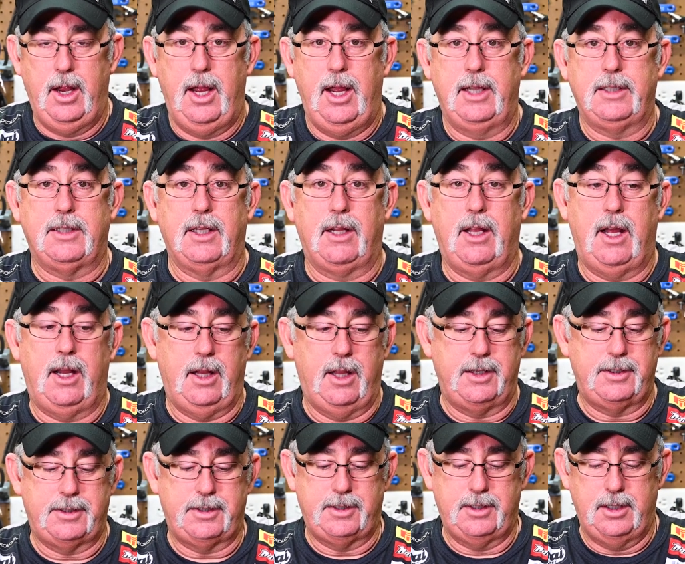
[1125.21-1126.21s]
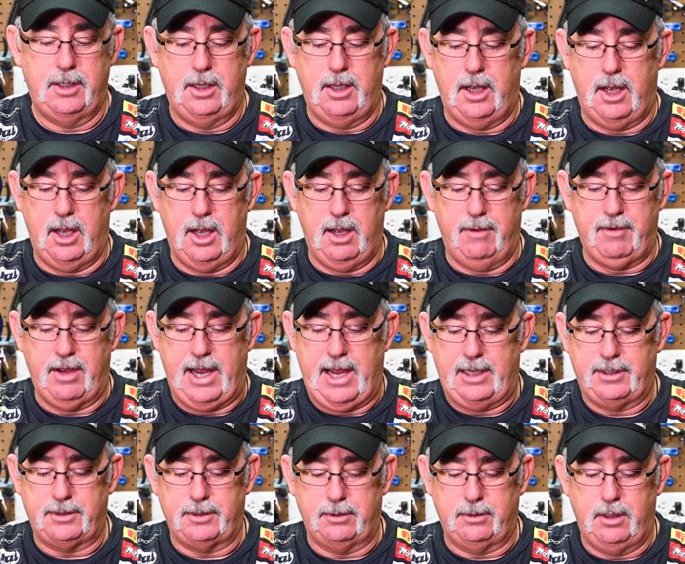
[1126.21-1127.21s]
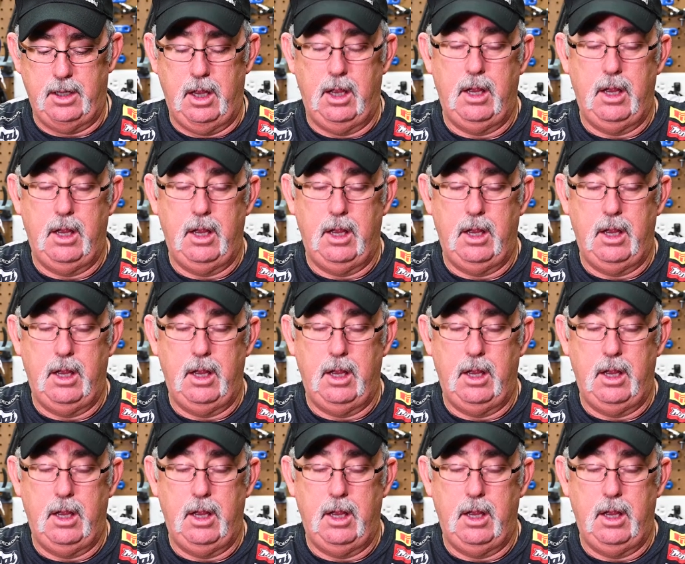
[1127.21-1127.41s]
It's a lot less of a hassle.